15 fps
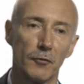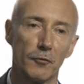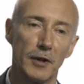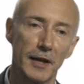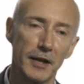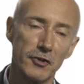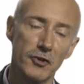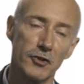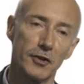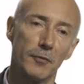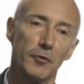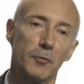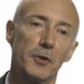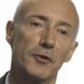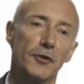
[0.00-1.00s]

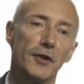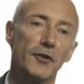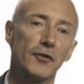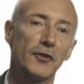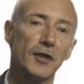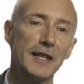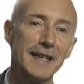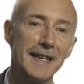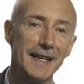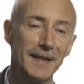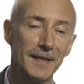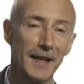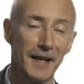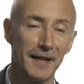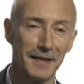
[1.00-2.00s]
relationships which they see
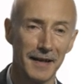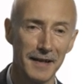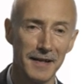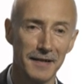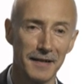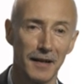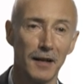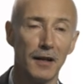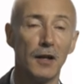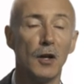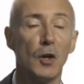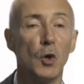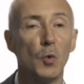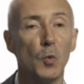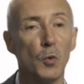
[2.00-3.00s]
in their data
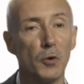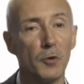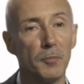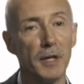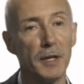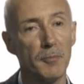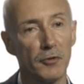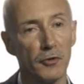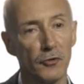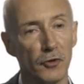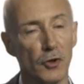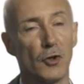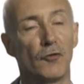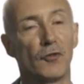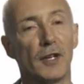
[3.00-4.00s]
would be
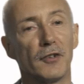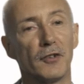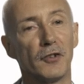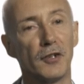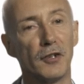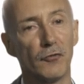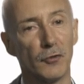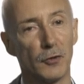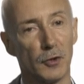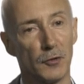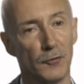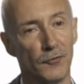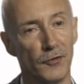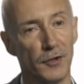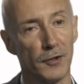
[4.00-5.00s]
preserved under different
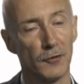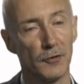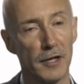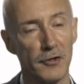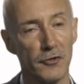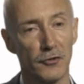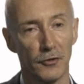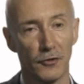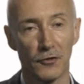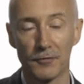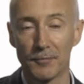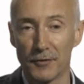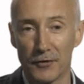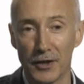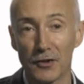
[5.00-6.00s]
configurations,
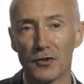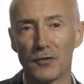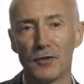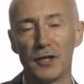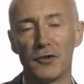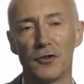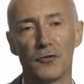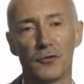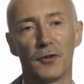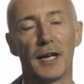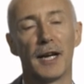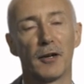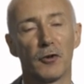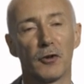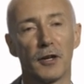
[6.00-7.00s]
effectively
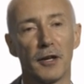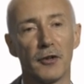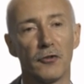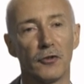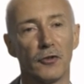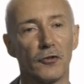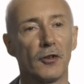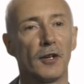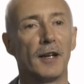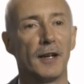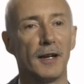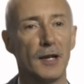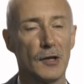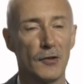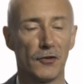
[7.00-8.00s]
different aggregations,
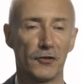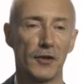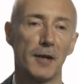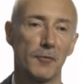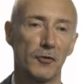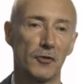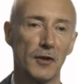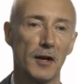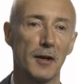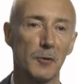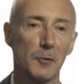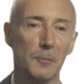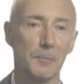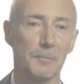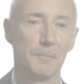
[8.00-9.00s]
at the same scale.